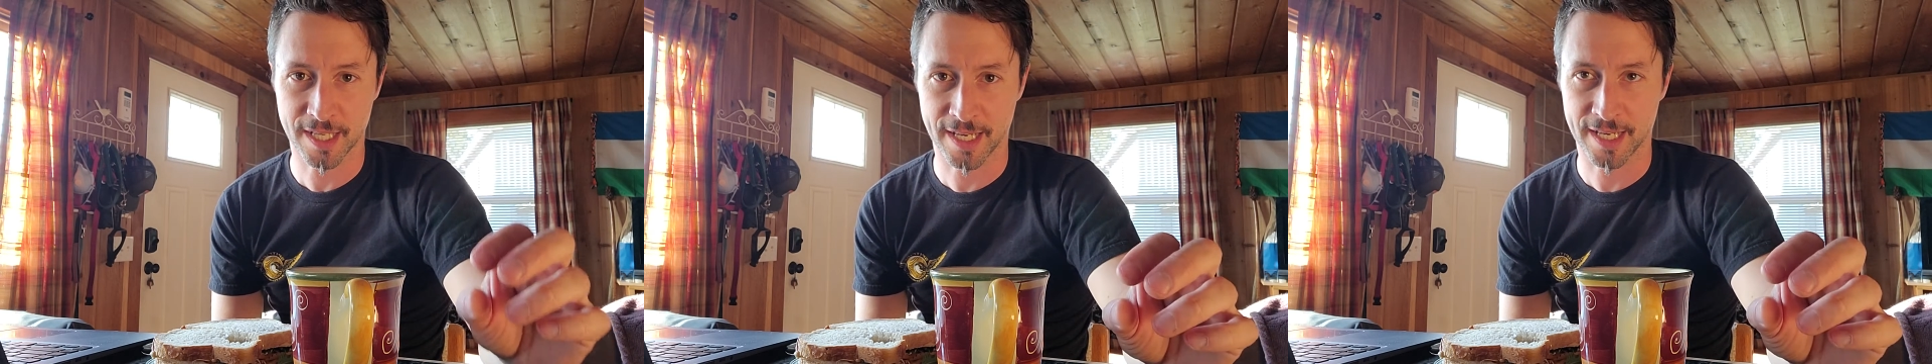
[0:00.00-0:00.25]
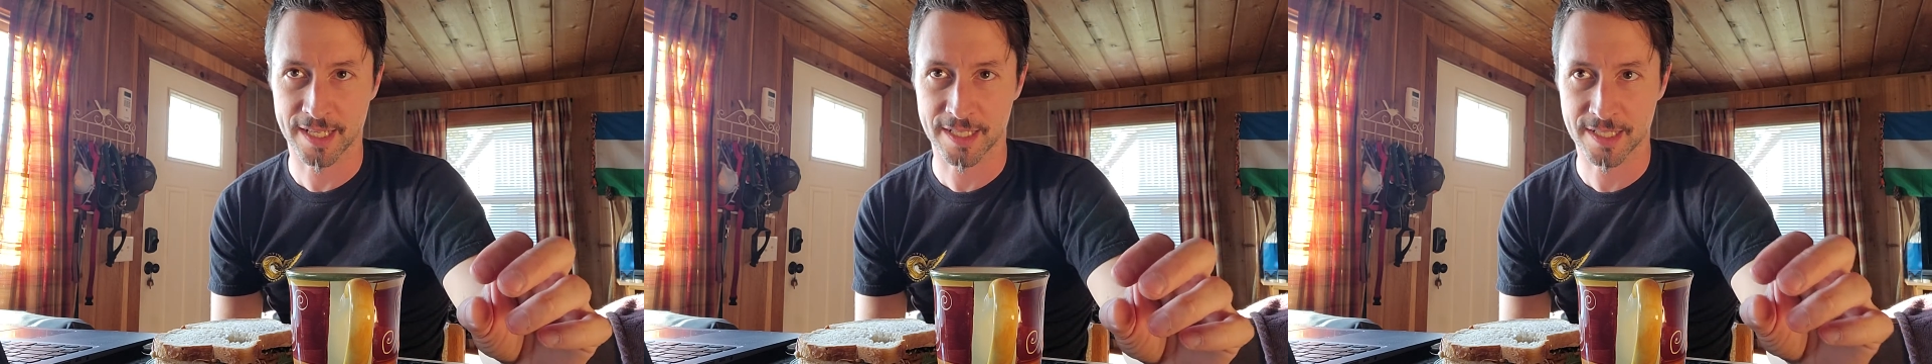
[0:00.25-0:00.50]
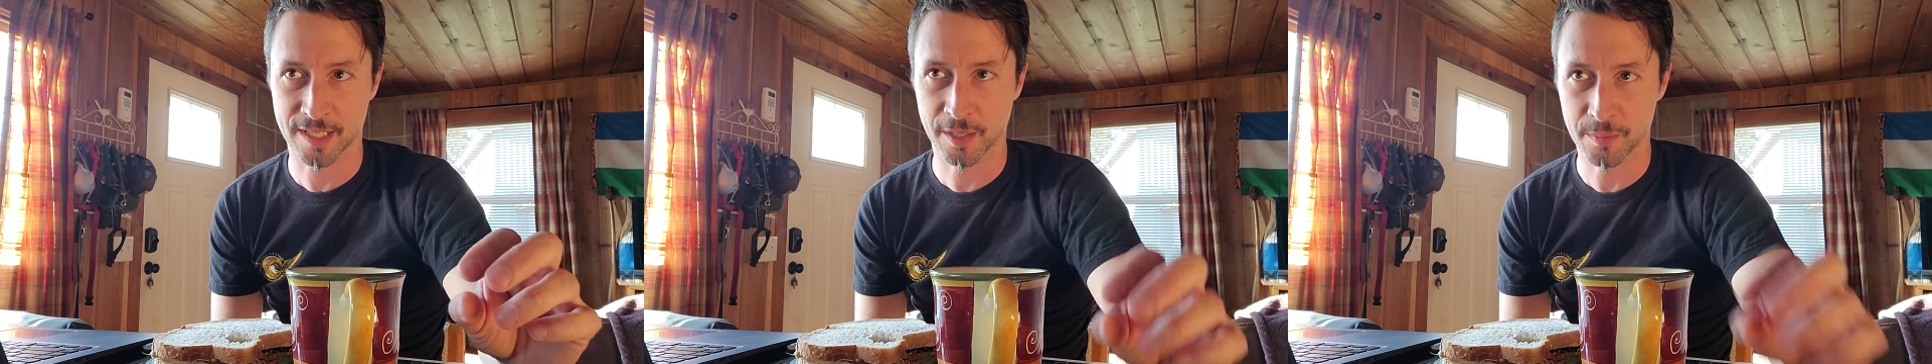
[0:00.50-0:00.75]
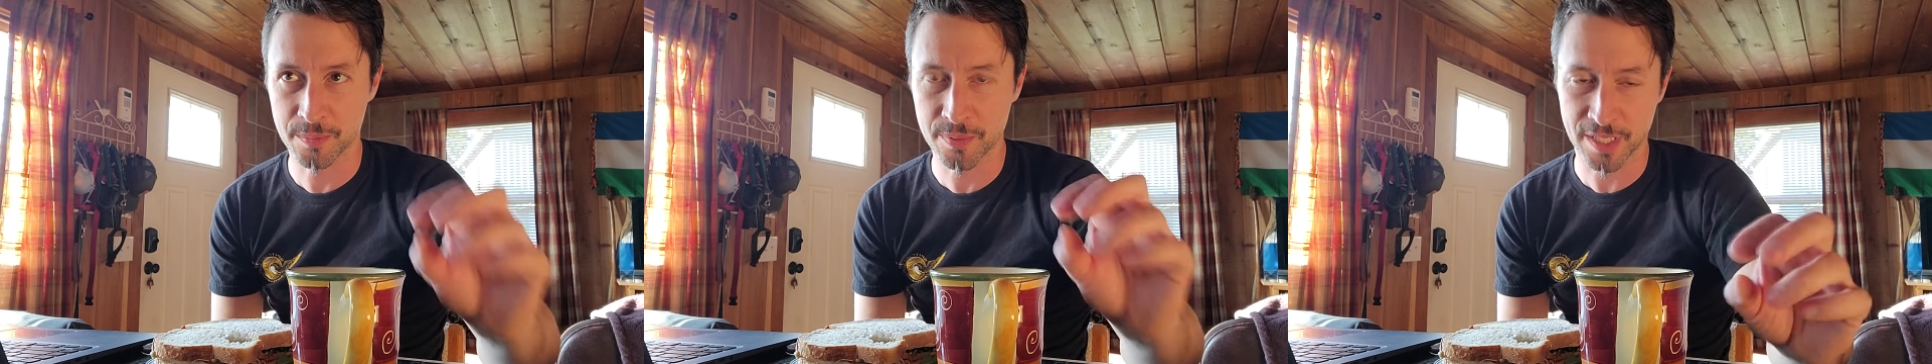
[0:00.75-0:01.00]
as a
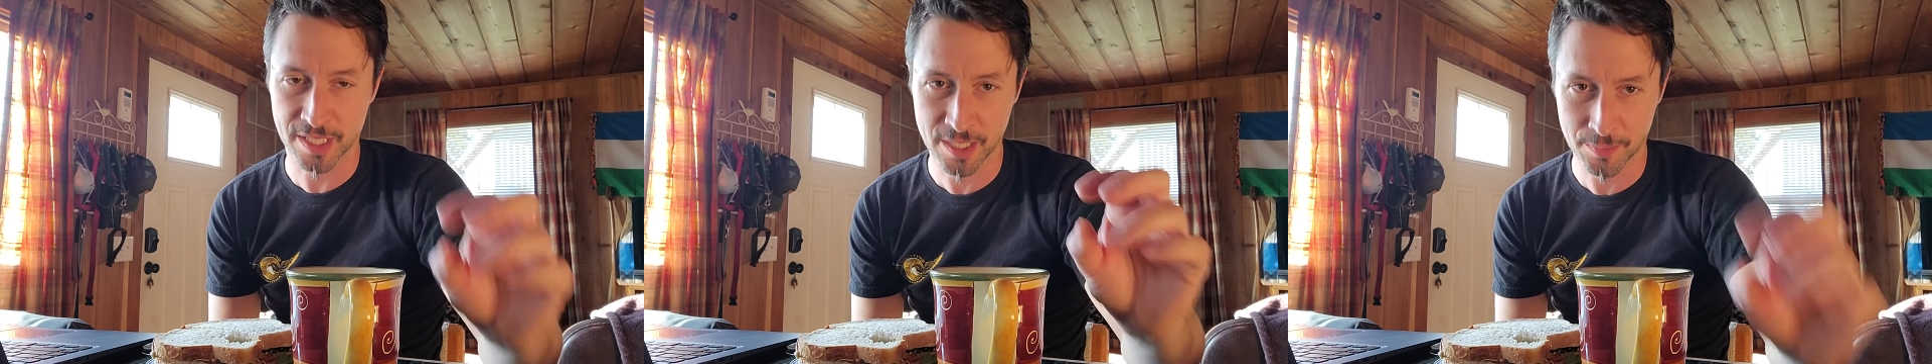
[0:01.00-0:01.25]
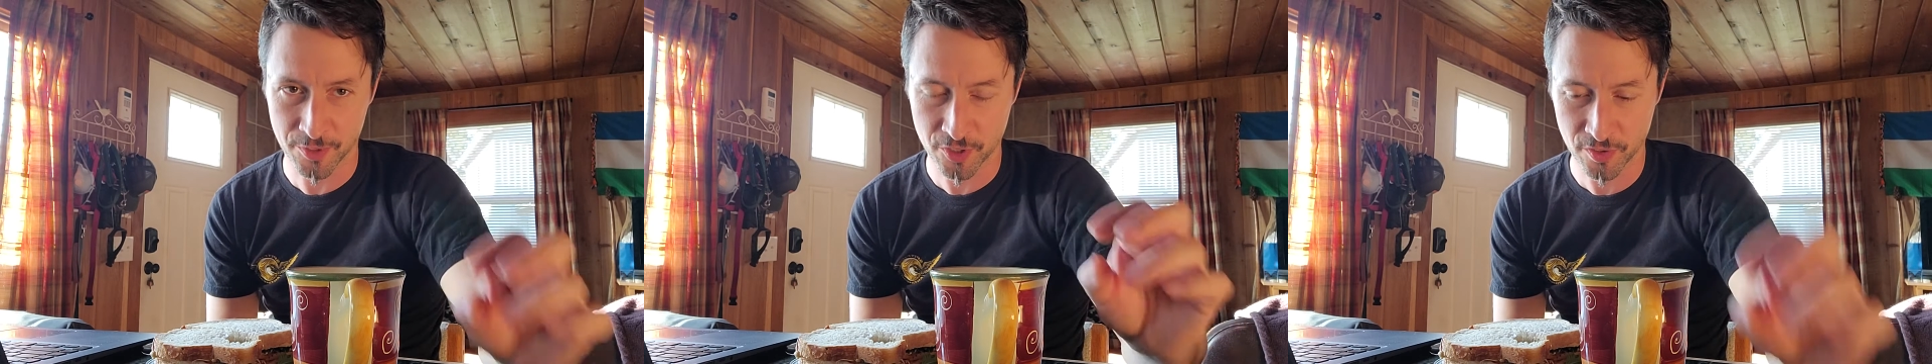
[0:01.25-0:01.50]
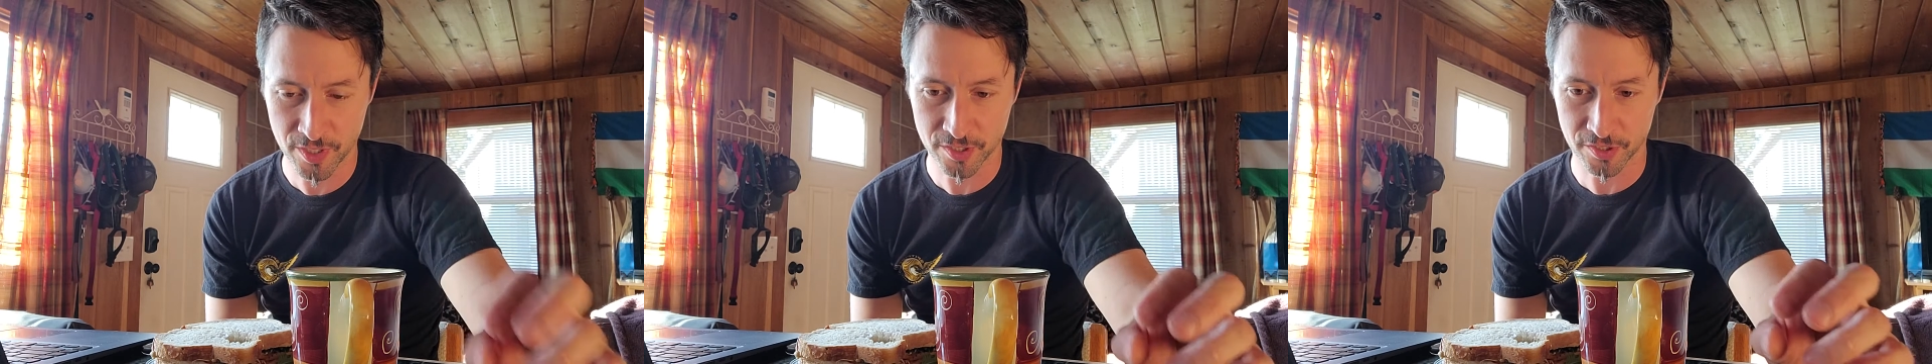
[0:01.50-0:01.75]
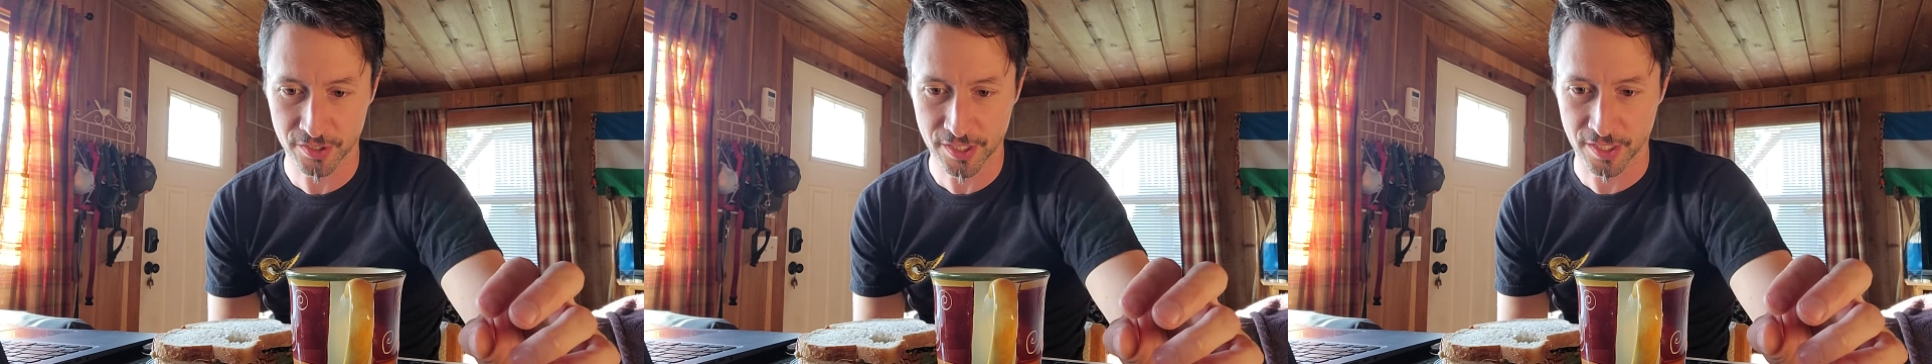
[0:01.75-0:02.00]
bit
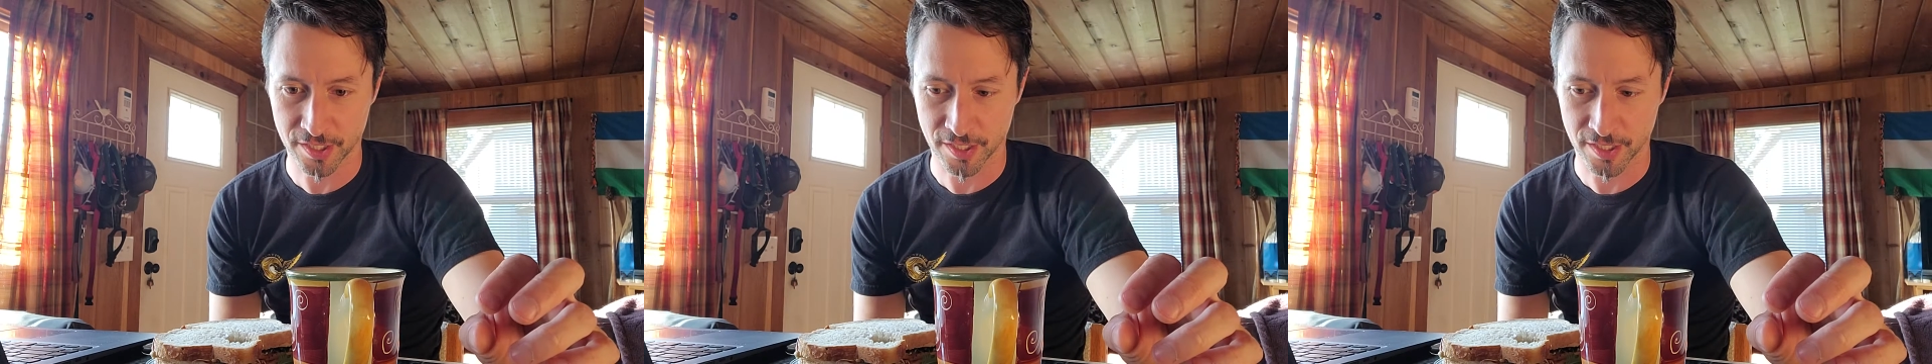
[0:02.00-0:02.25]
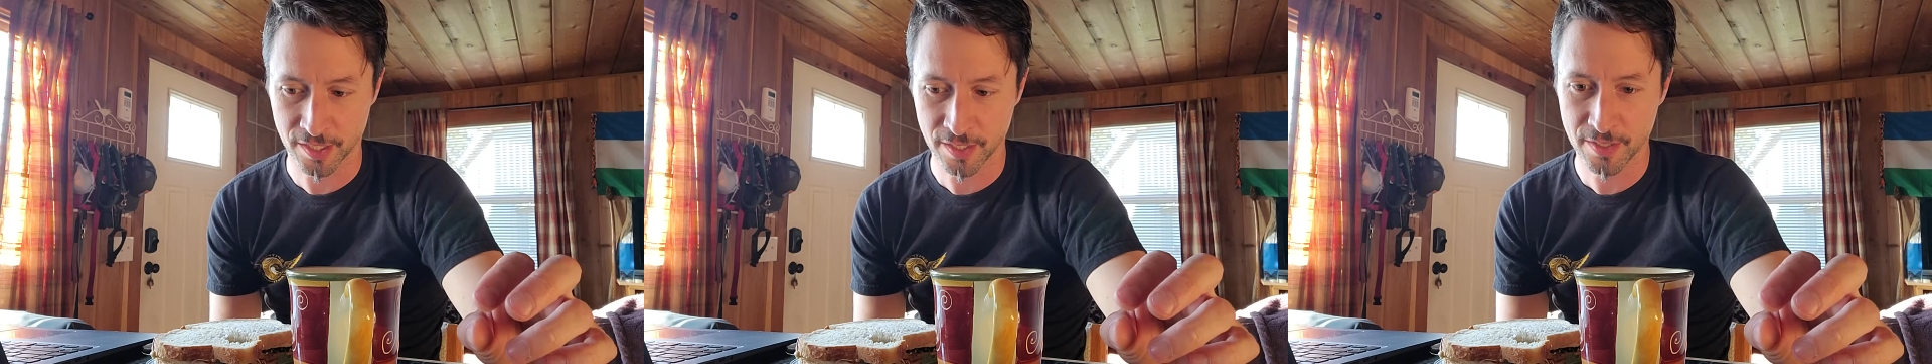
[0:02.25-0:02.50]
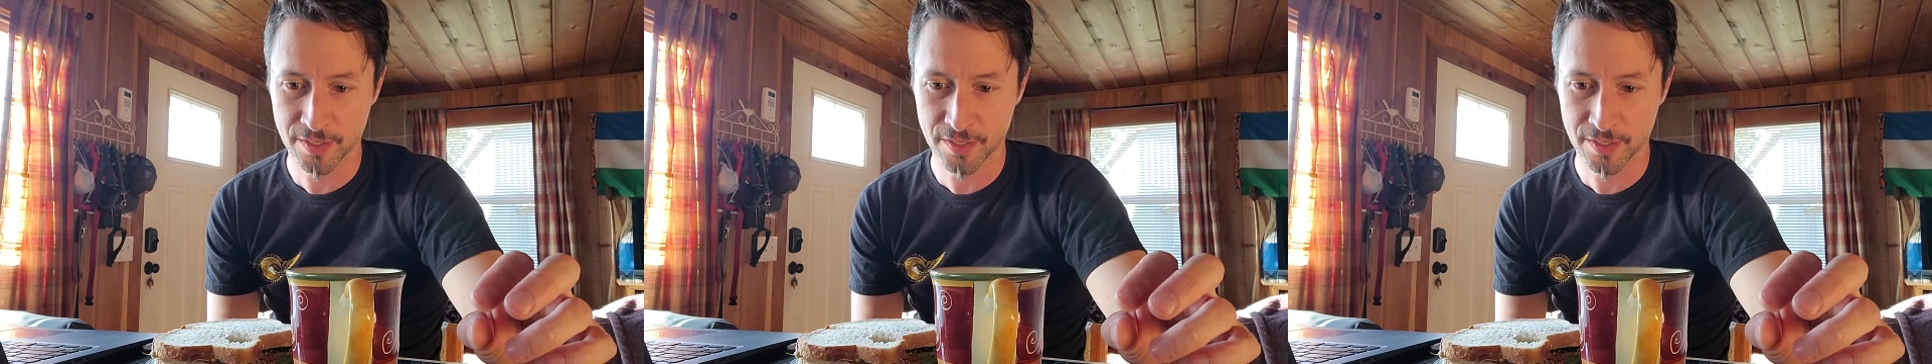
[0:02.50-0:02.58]
hypocritical here,